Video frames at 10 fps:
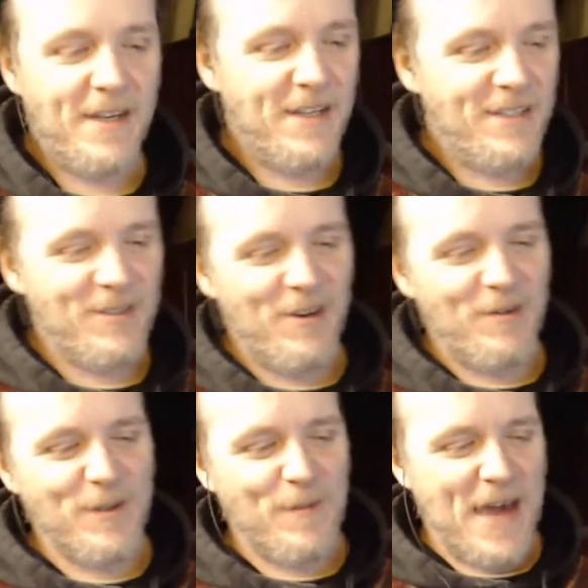So it
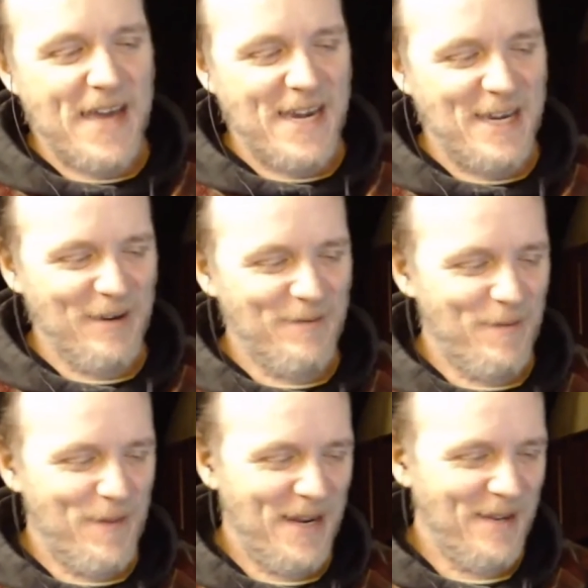was a bad ending for
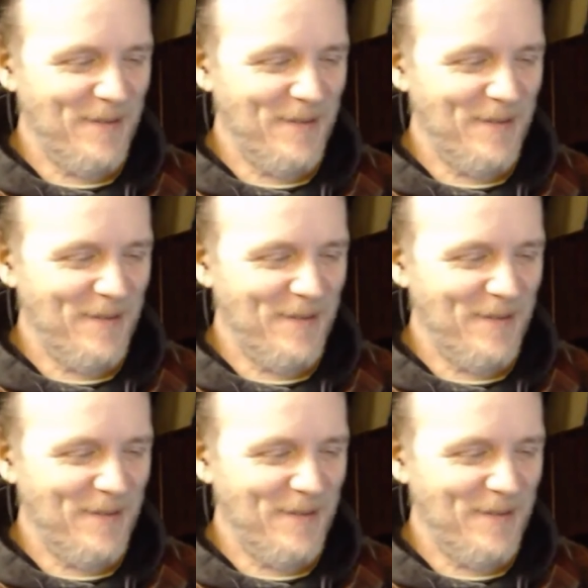me.